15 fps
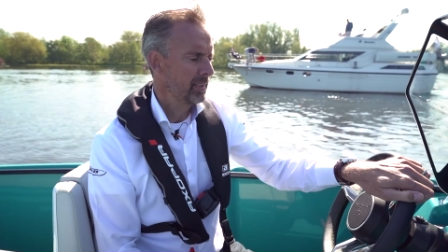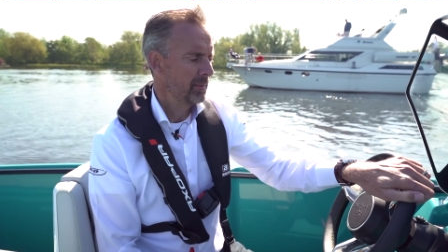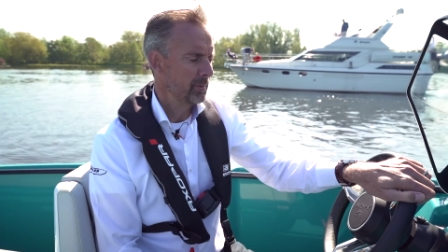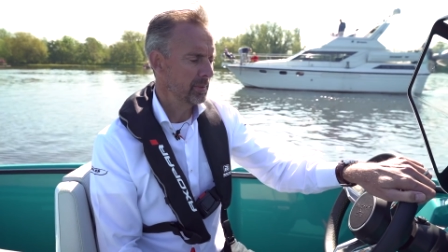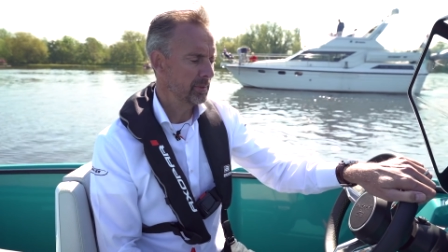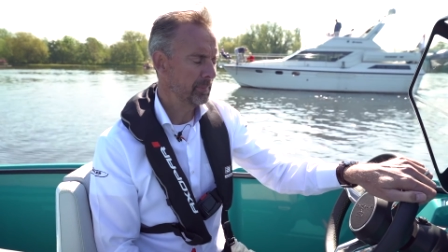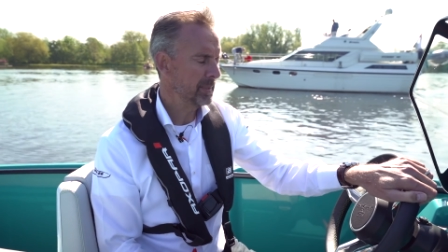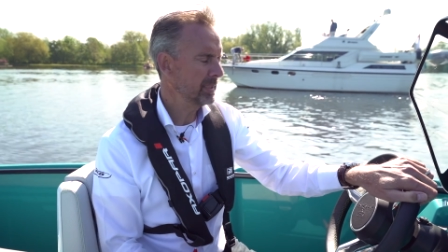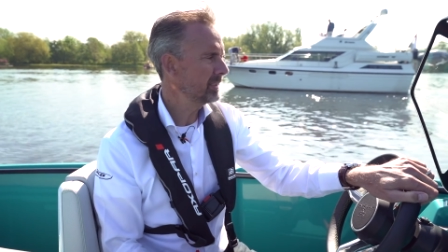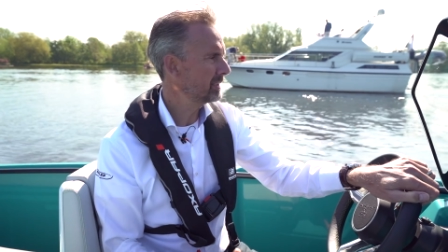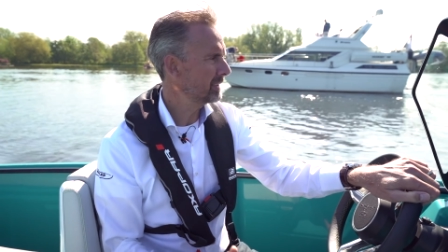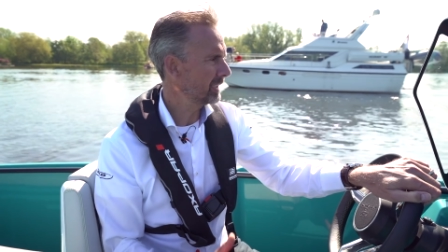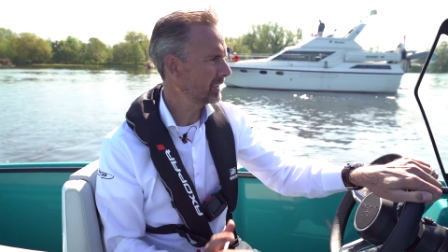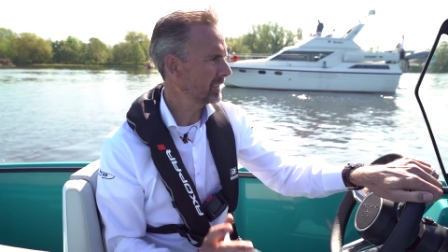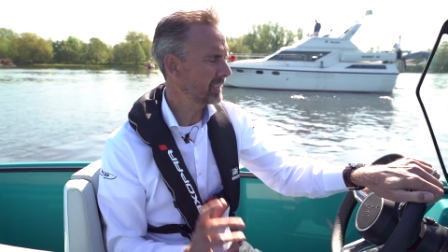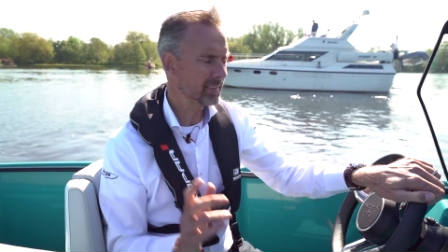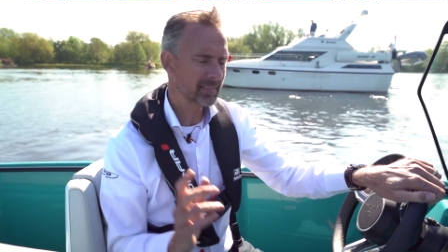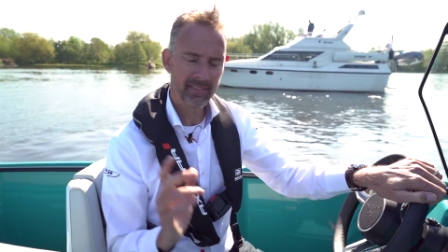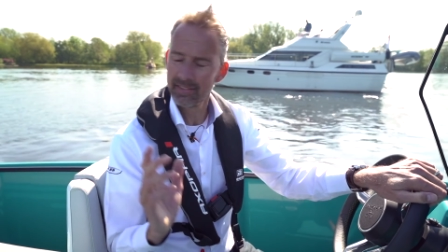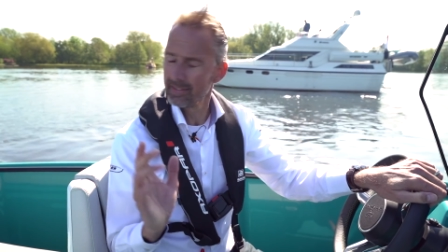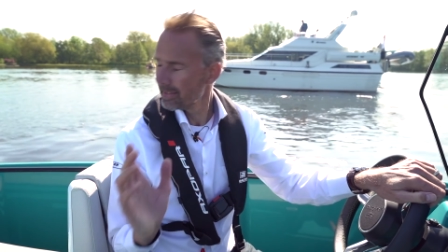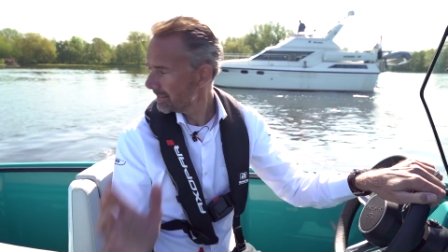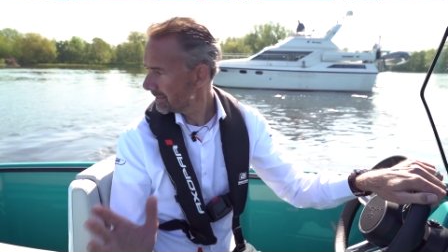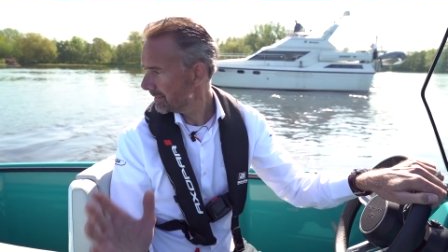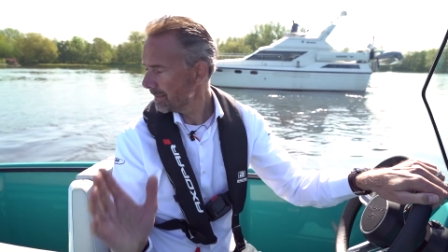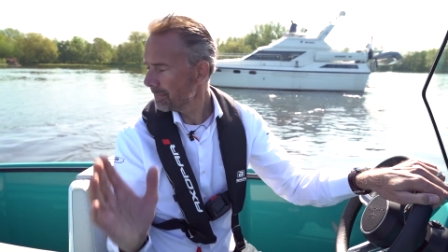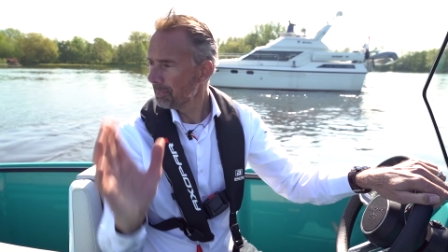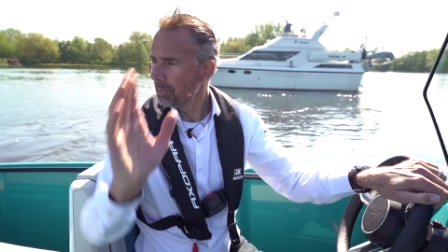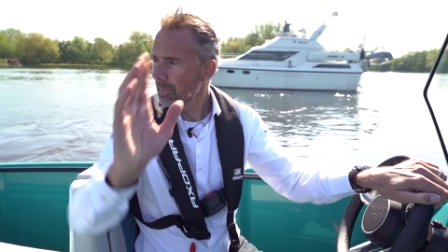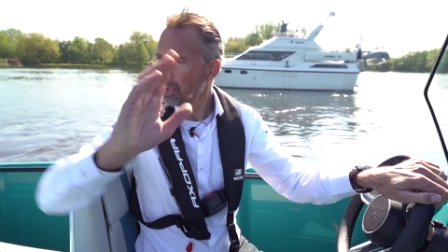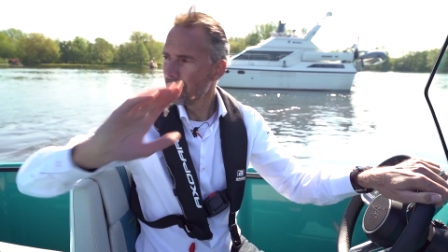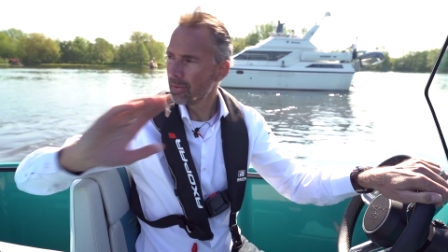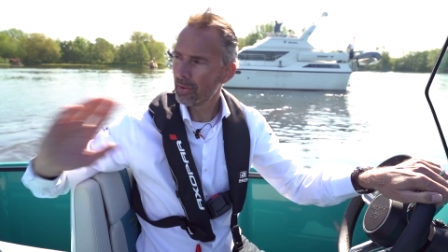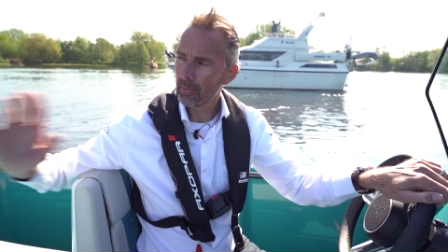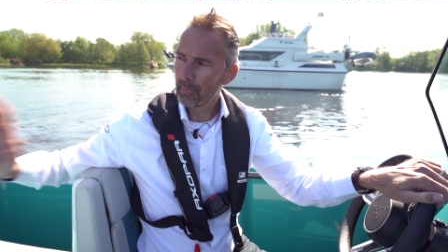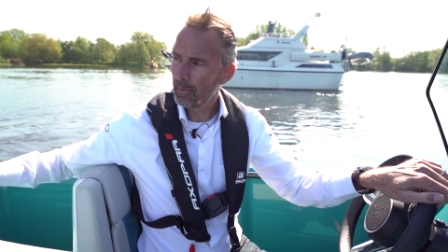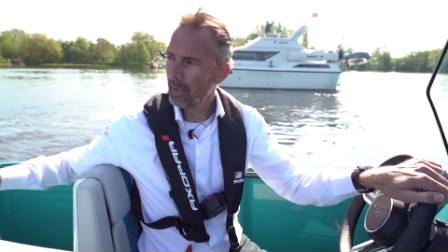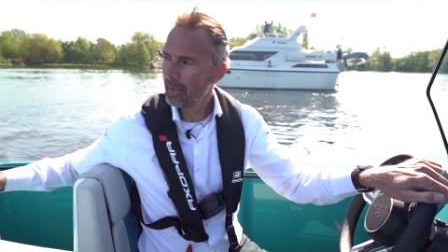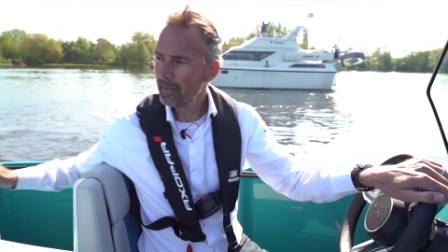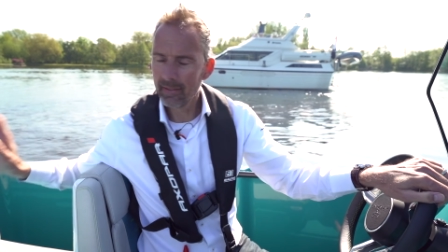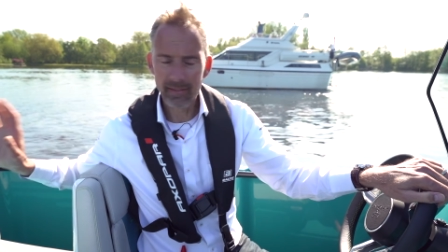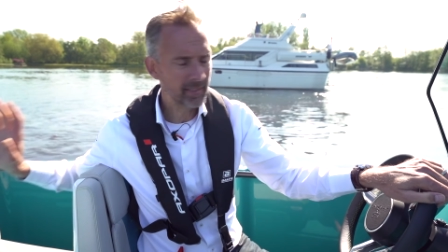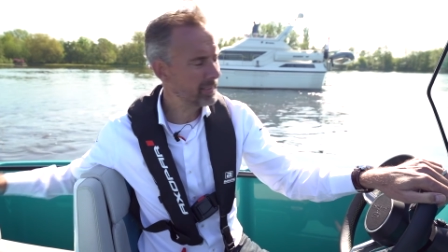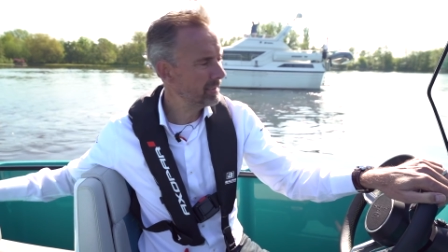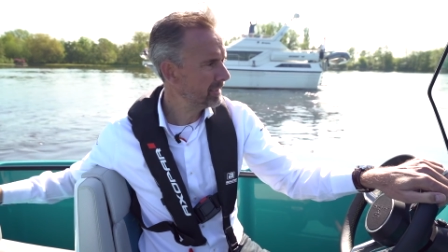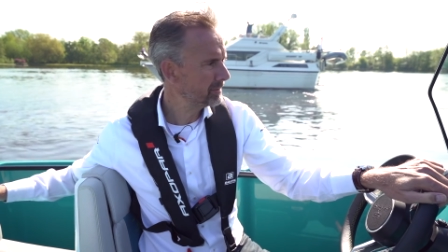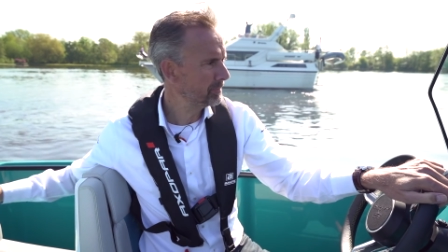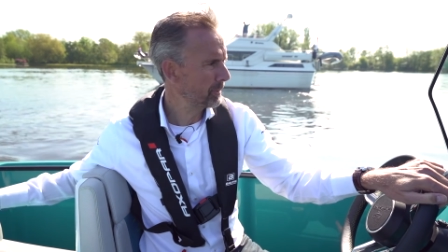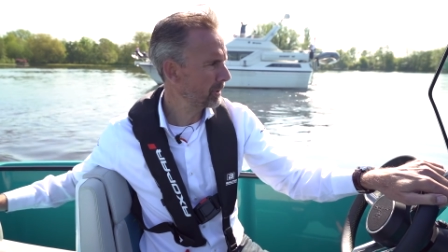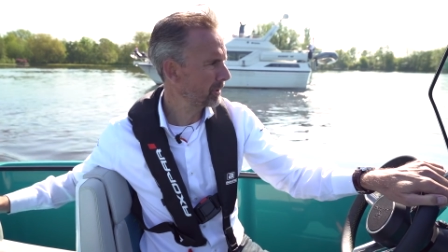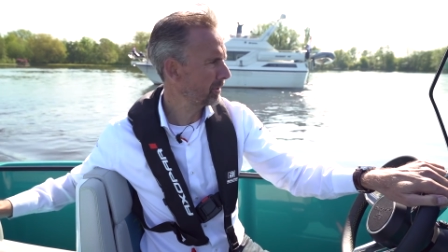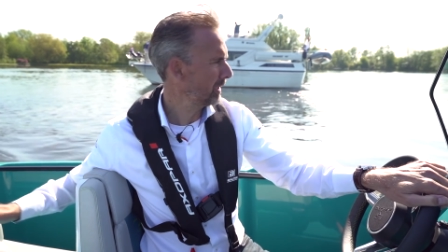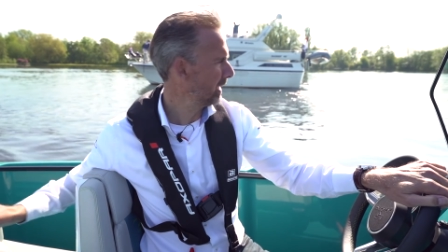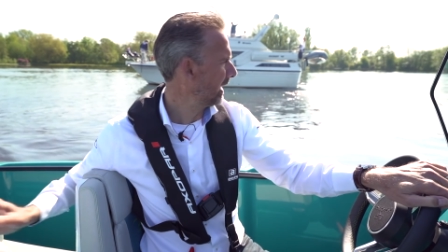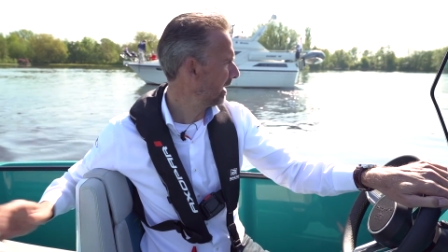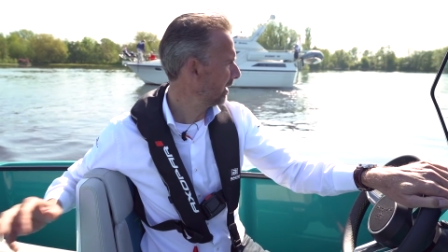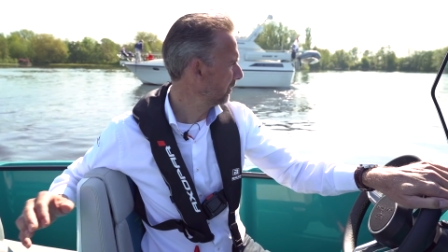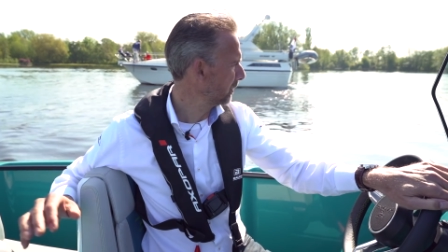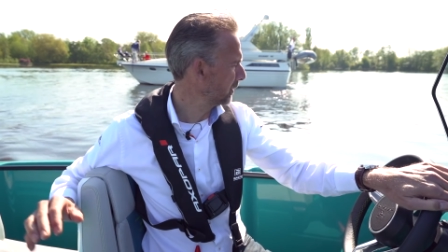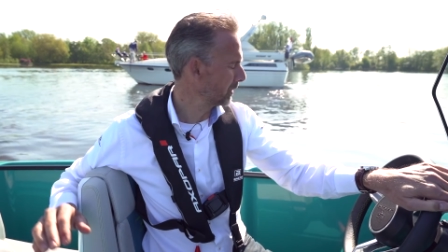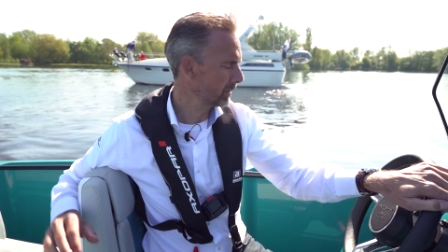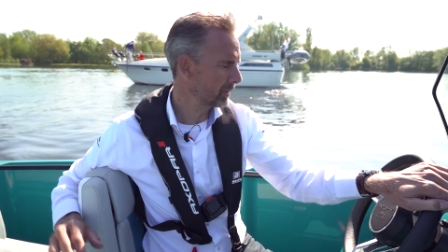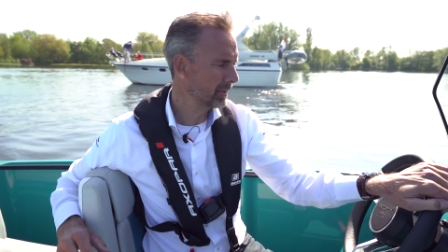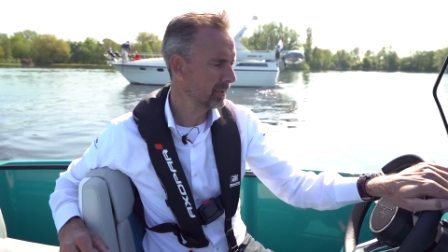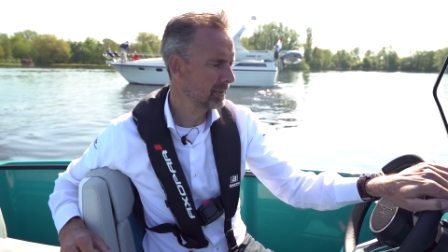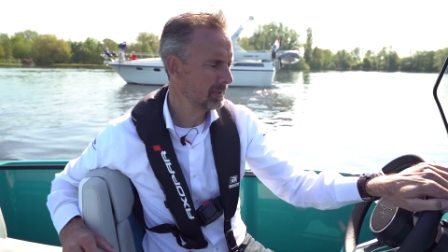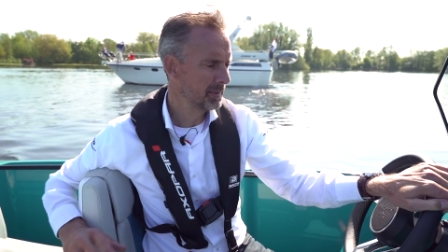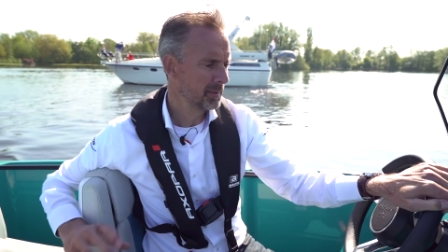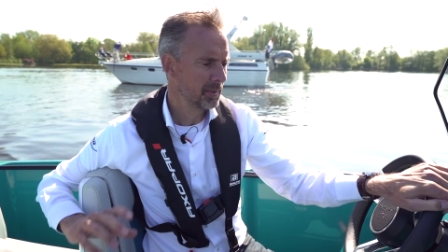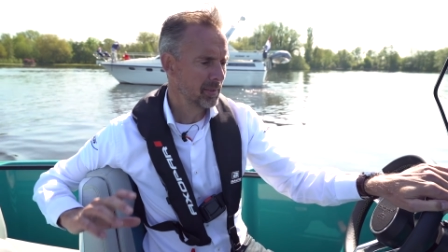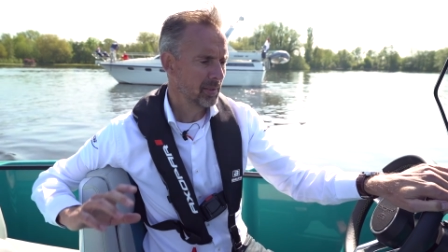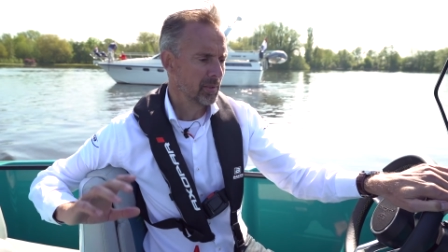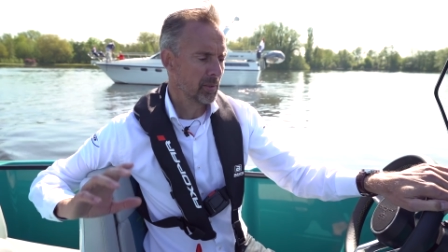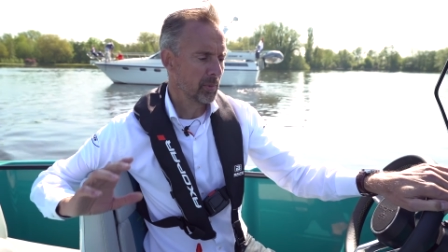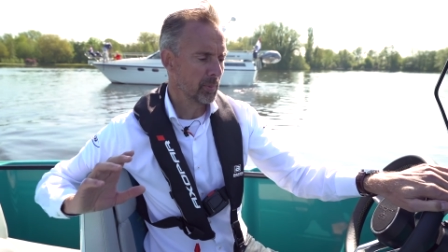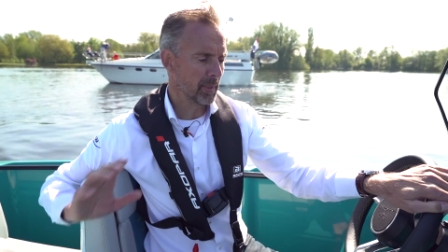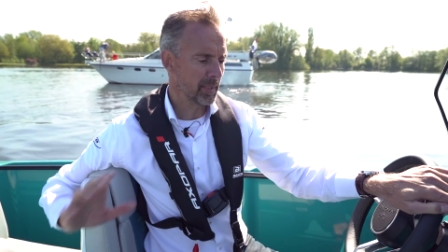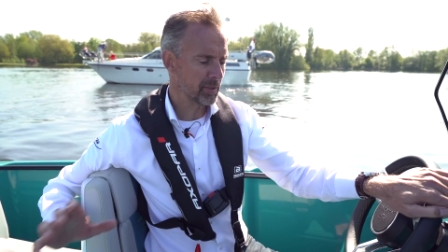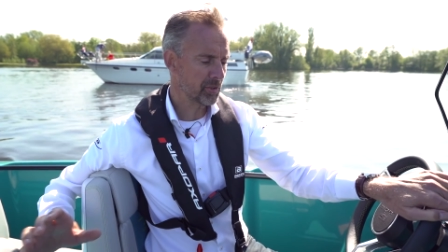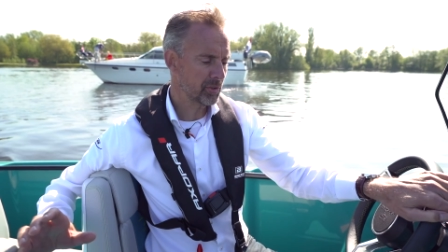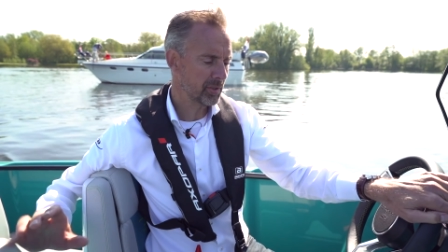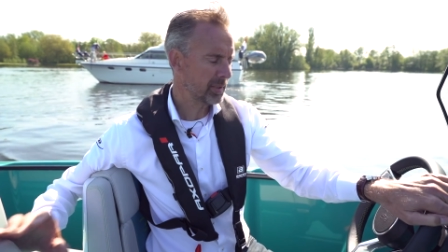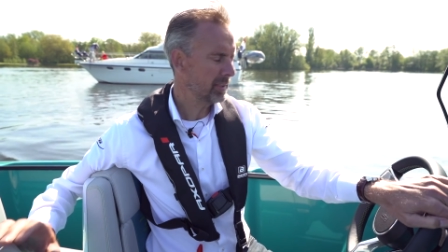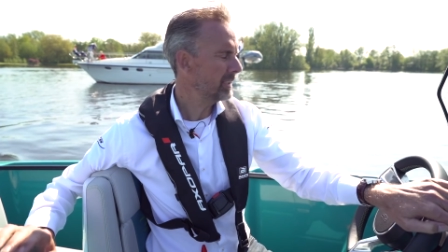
which means that there's a system incorporated in this Mercury outboard which